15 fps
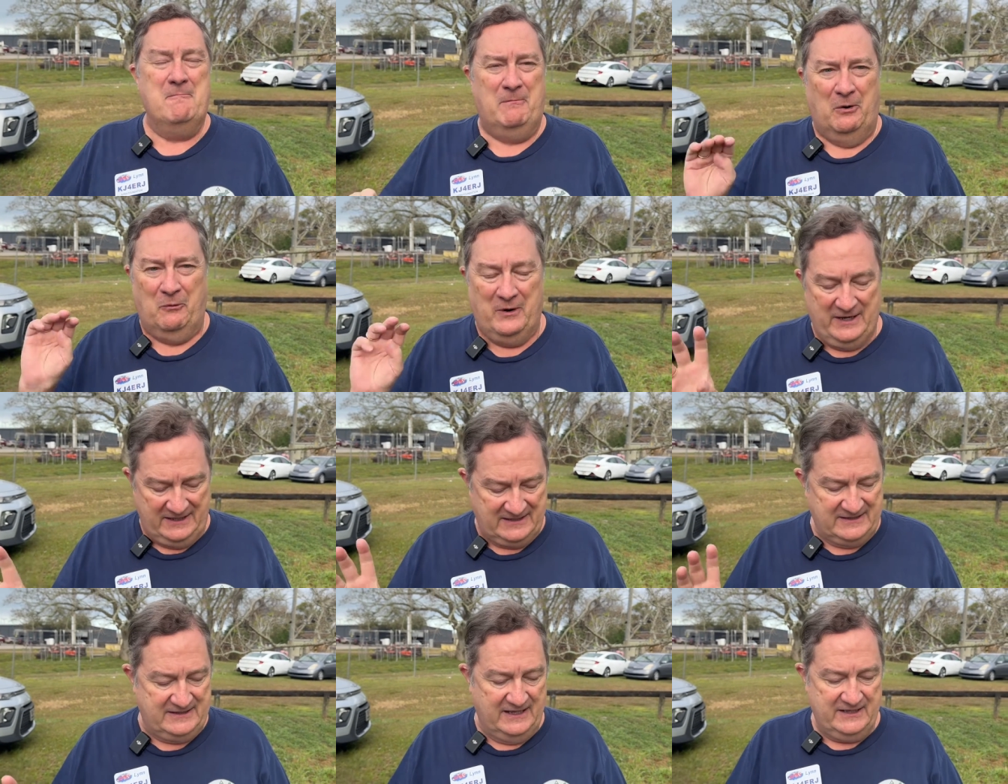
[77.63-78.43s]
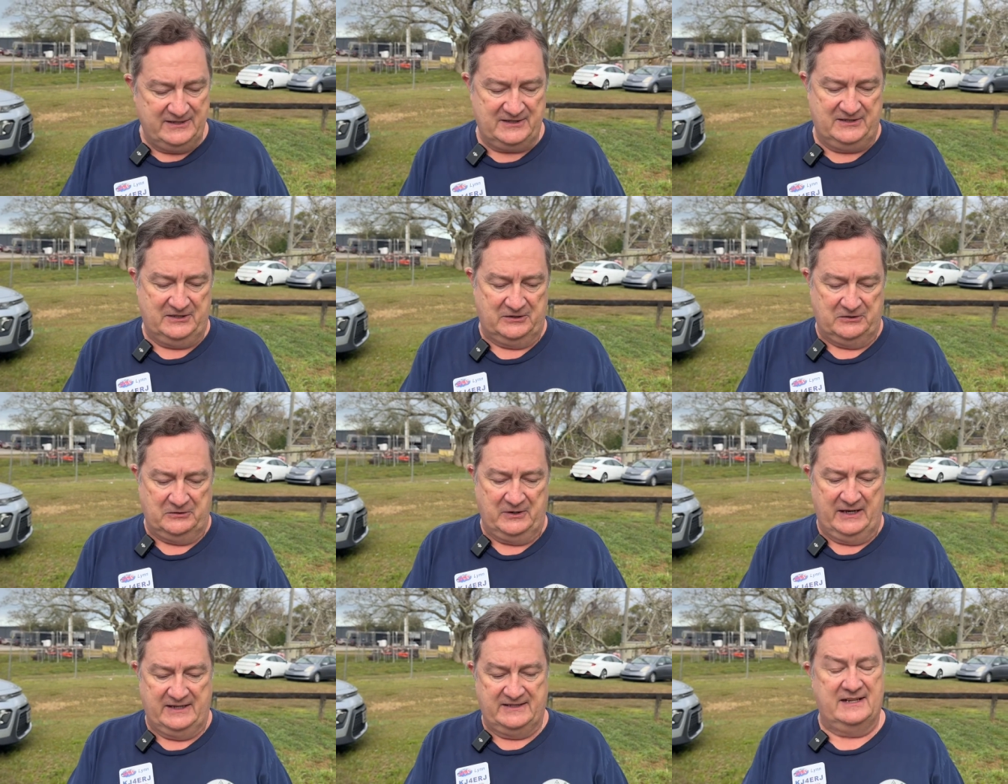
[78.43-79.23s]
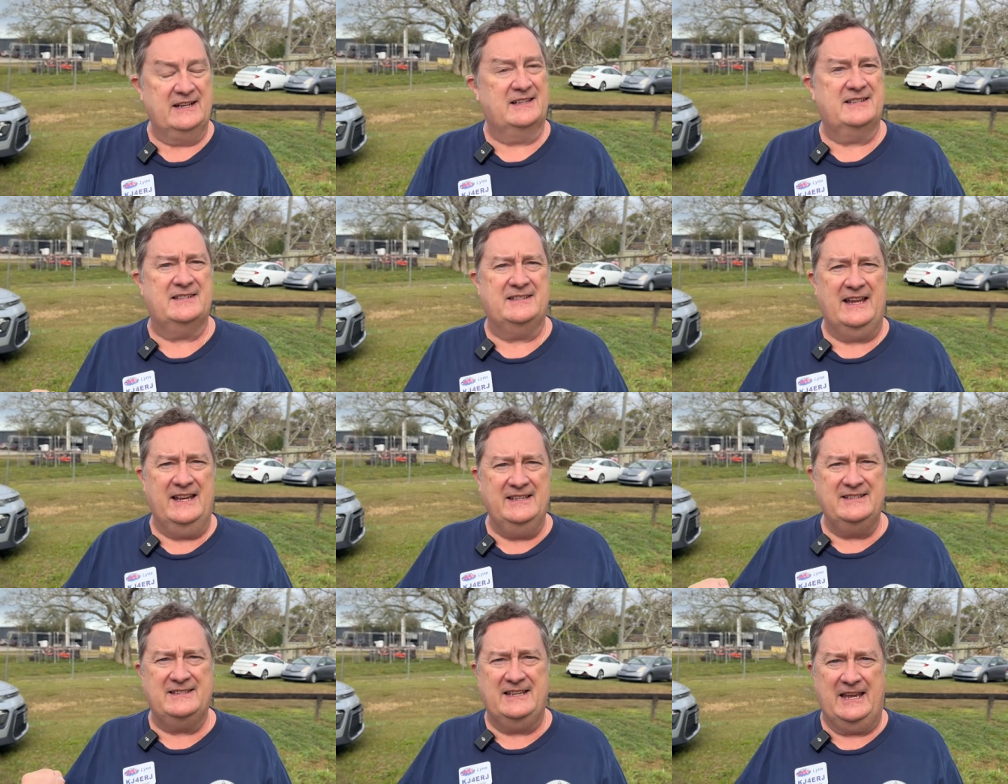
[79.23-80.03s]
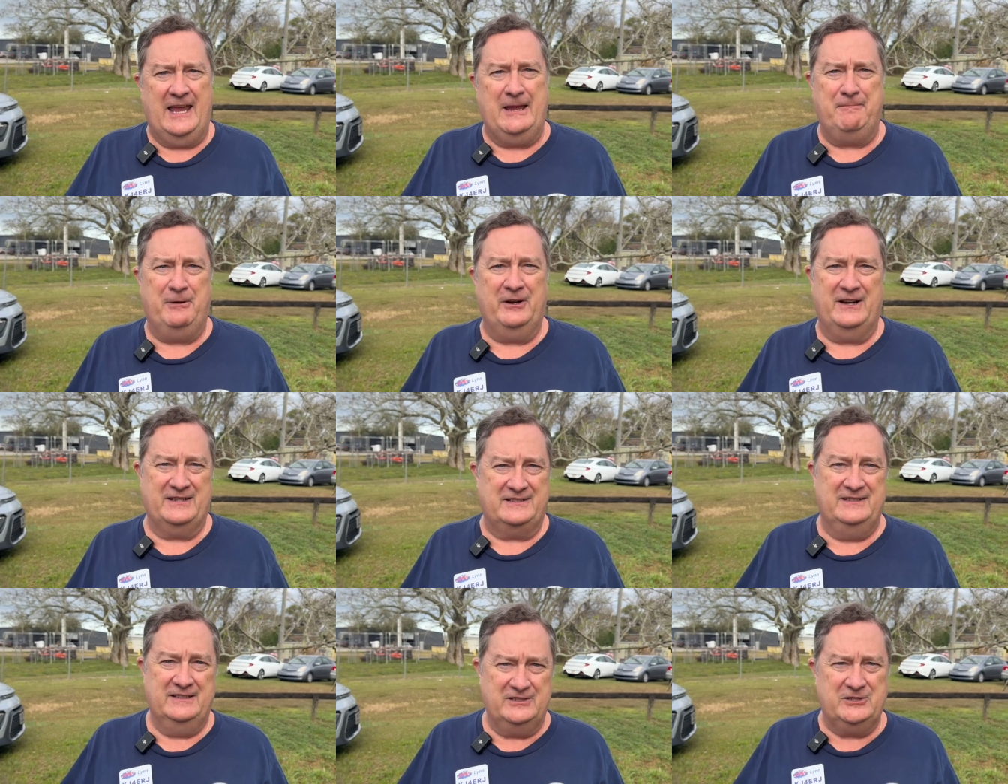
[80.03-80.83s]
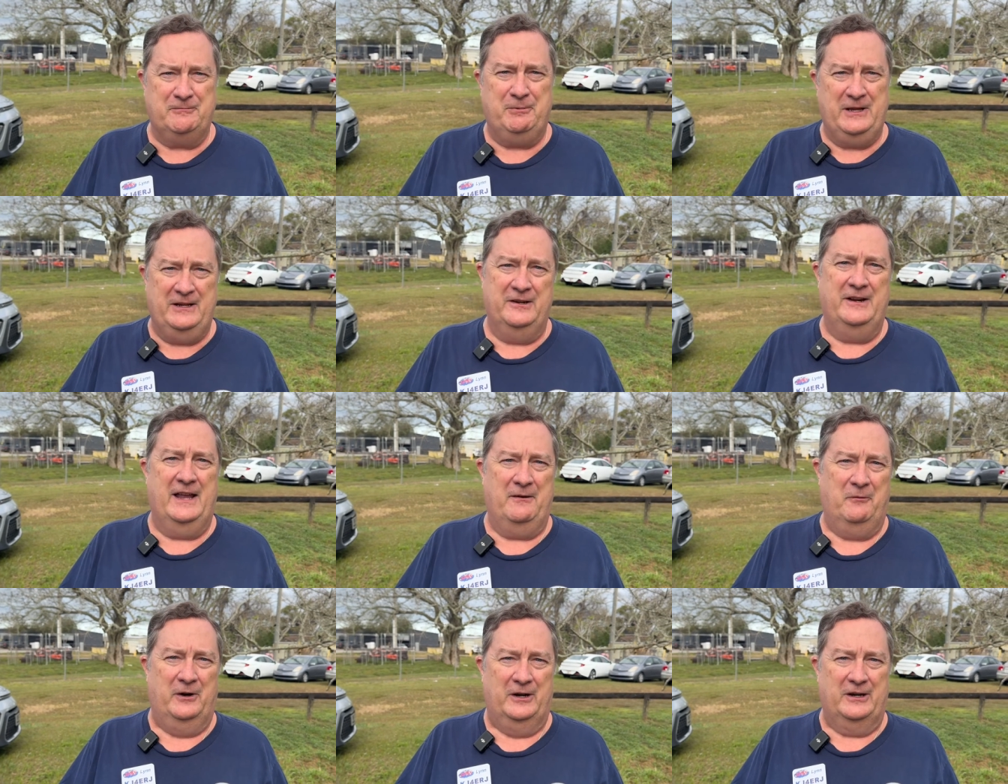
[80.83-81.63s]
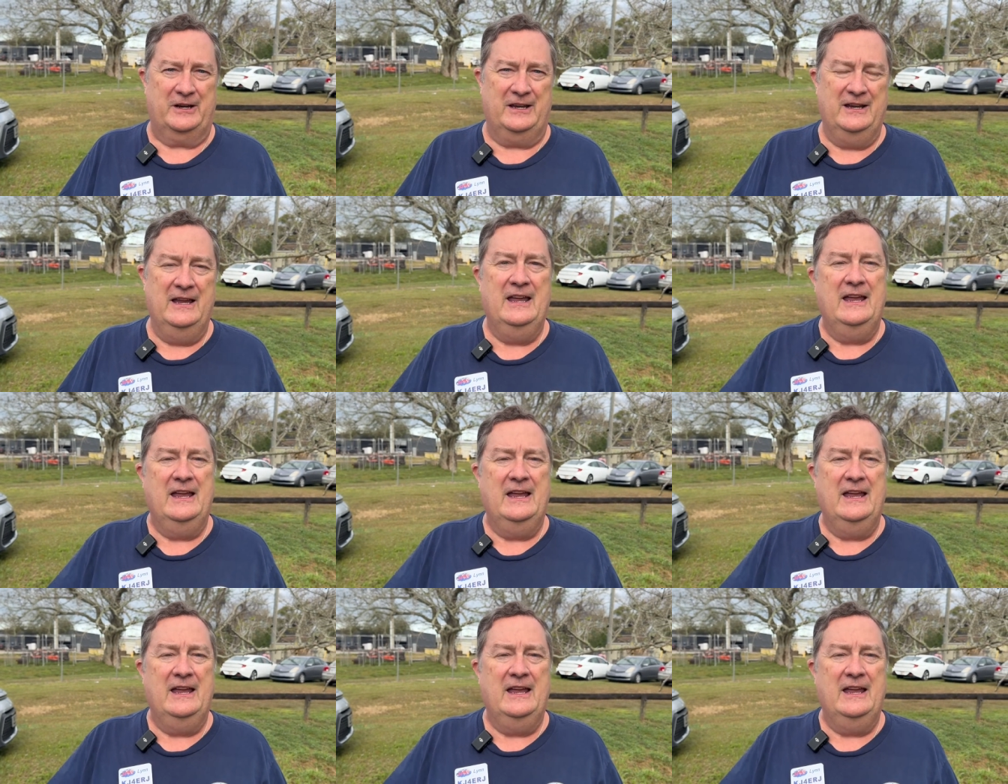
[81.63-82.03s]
But what it does do is it extends the APRS digipeater network